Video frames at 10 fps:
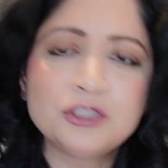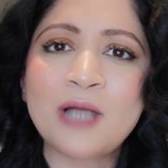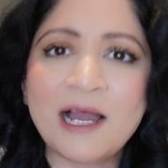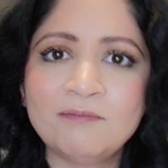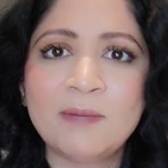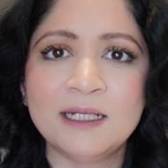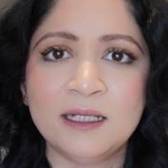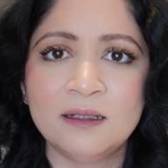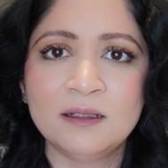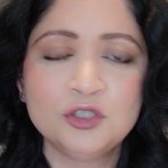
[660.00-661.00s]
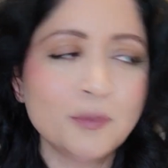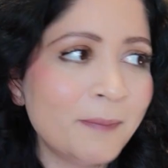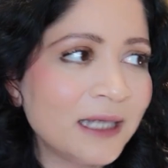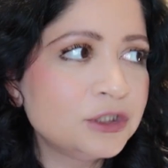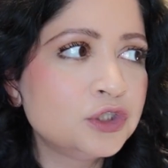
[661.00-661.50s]
to have money. You
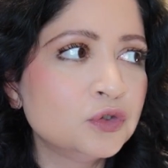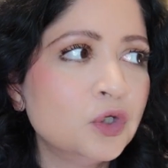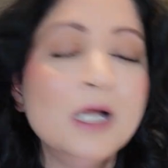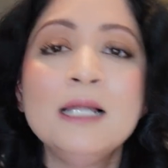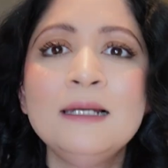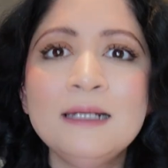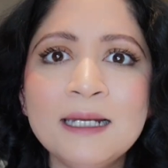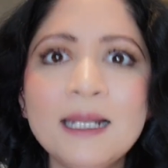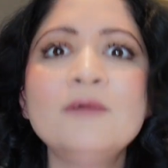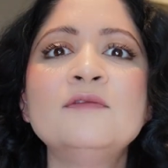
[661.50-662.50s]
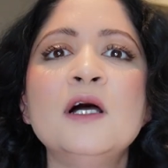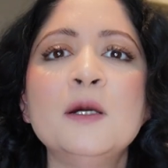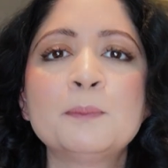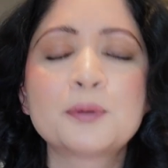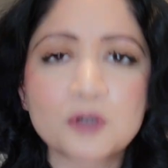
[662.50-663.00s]
meant to live
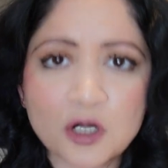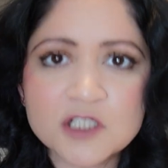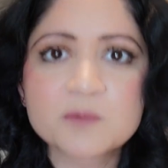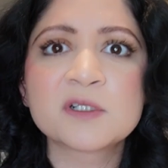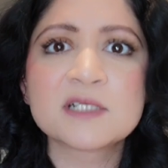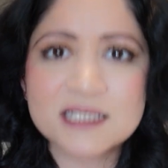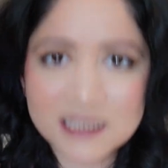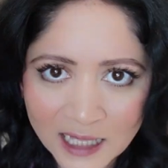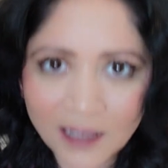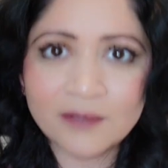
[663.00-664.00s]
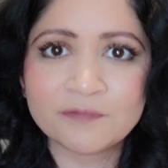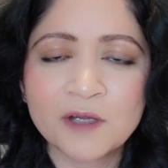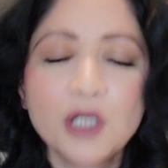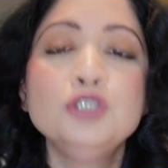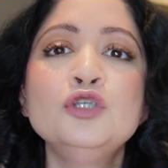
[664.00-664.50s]
prosperous life.
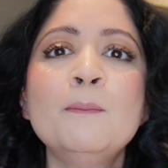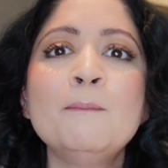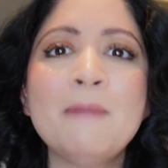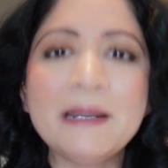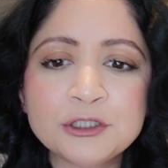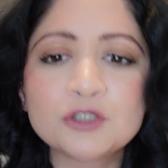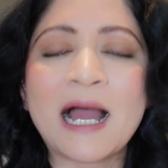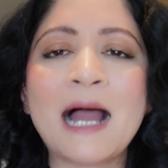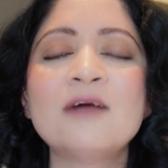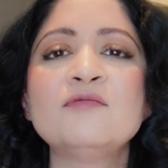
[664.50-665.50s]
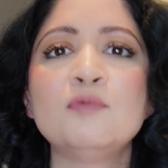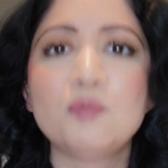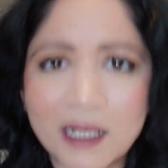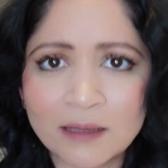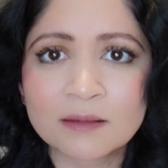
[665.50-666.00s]
You meant to have
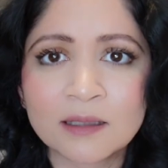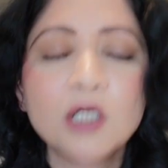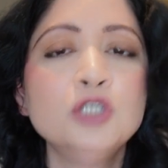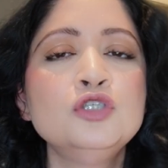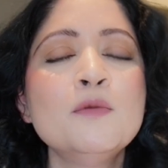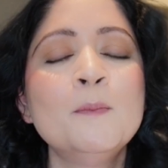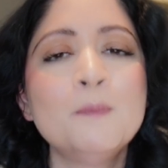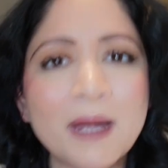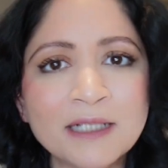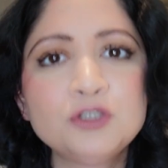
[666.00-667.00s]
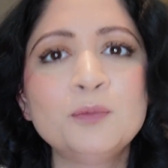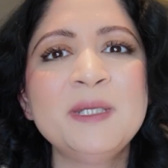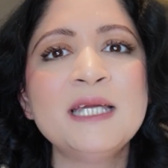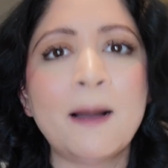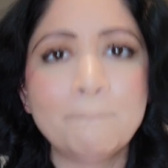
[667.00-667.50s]
wealth. You meant to
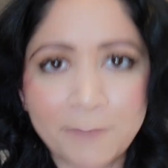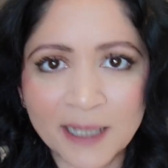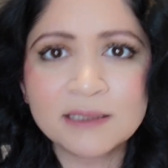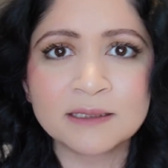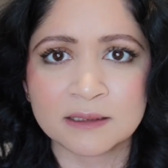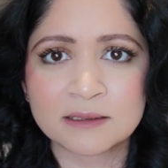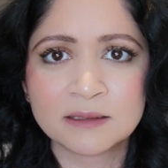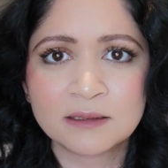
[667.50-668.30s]
be abundant,